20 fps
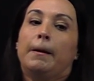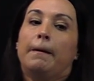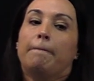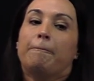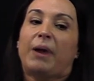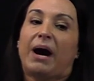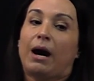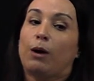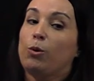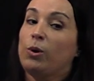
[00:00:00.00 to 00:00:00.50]

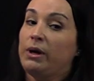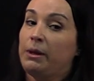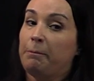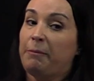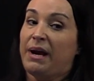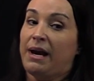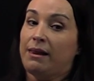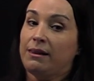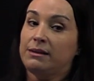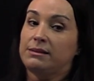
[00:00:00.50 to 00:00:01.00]
Power
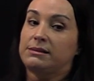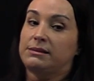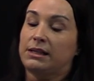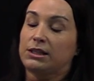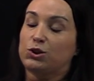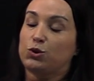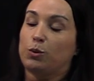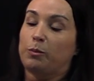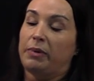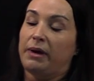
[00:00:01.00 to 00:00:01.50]
imbalance
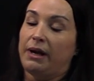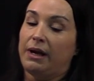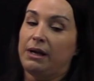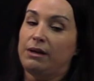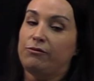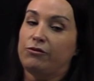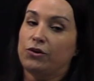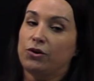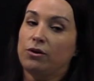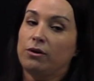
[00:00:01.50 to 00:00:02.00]
sexual
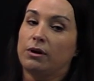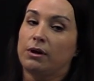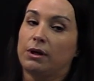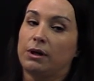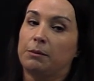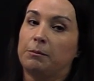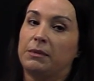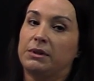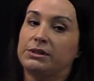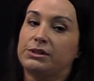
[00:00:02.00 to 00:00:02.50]
behavior.
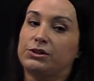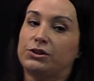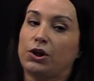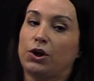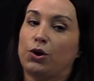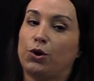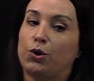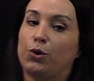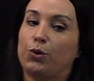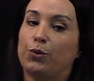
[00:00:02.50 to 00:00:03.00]

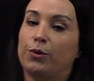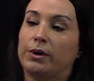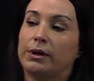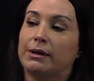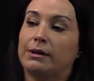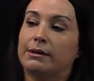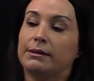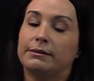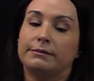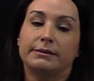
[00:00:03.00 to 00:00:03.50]
So
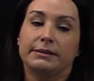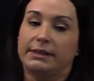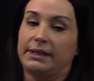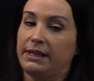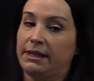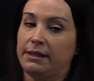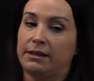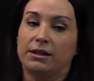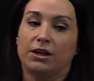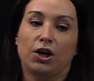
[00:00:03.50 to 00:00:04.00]

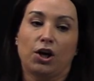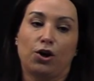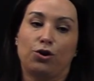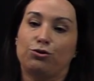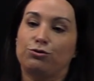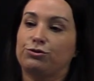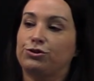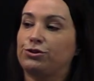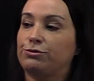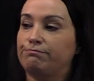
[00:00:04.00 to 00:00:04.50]
again, a
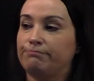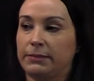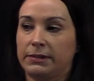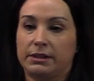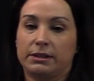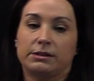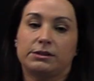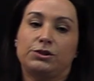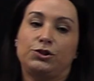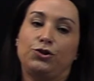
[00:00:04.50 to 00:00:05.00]
coach and
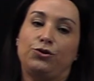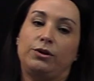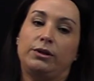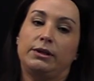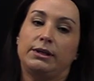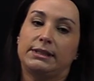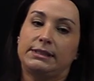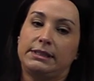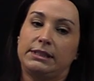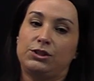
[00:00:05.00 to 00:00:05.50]
a student,
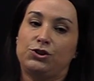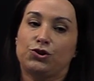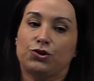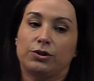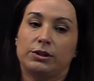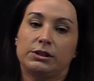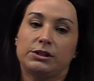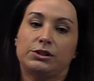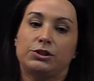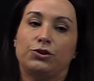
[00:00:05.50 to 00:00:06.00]
a teacher and
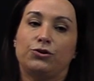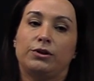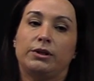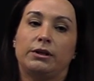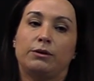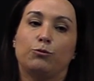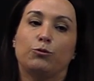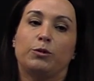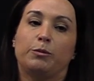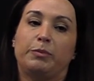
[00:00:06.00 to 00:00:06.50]
a
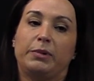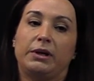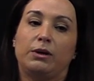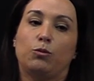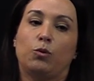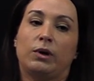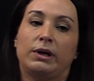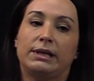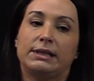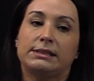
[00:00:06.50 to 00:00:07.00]
student would be
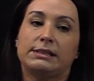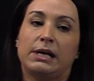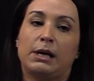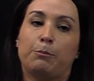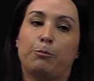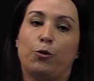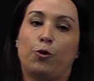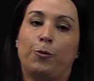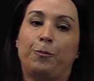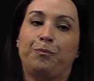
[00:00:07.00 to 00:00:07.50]
one example.